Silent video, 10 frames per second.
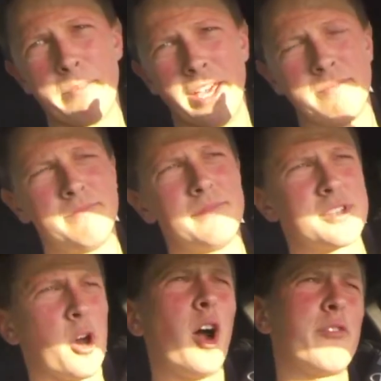Time
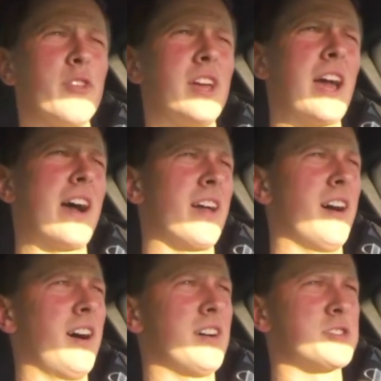in. So hopefully
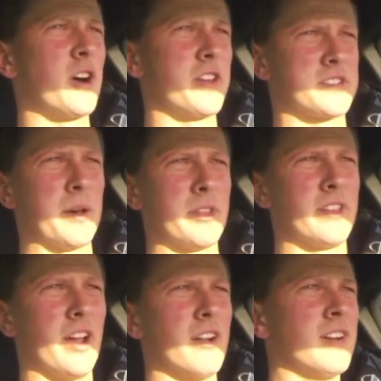I taught you
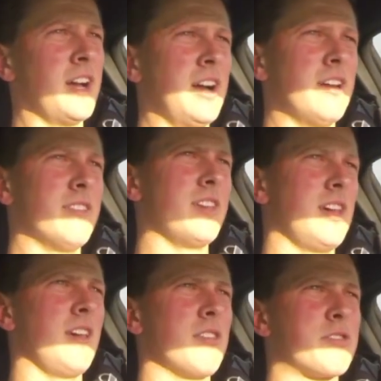something there.
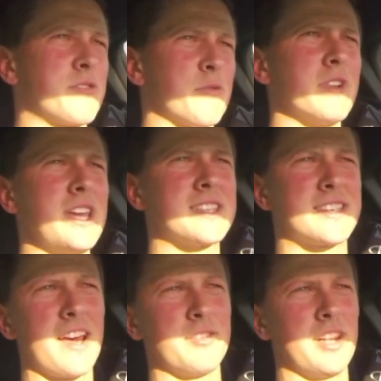The
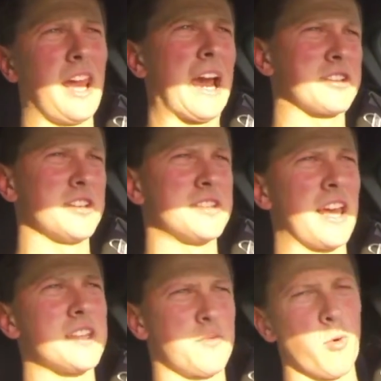370
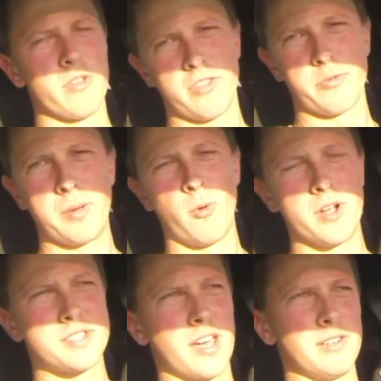actually stands for the
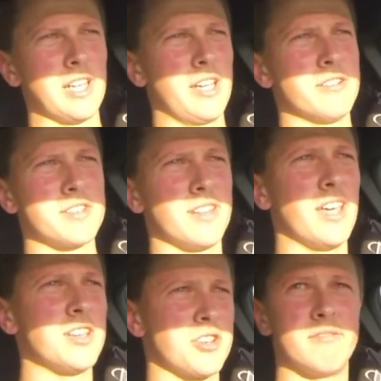3.7 liters in the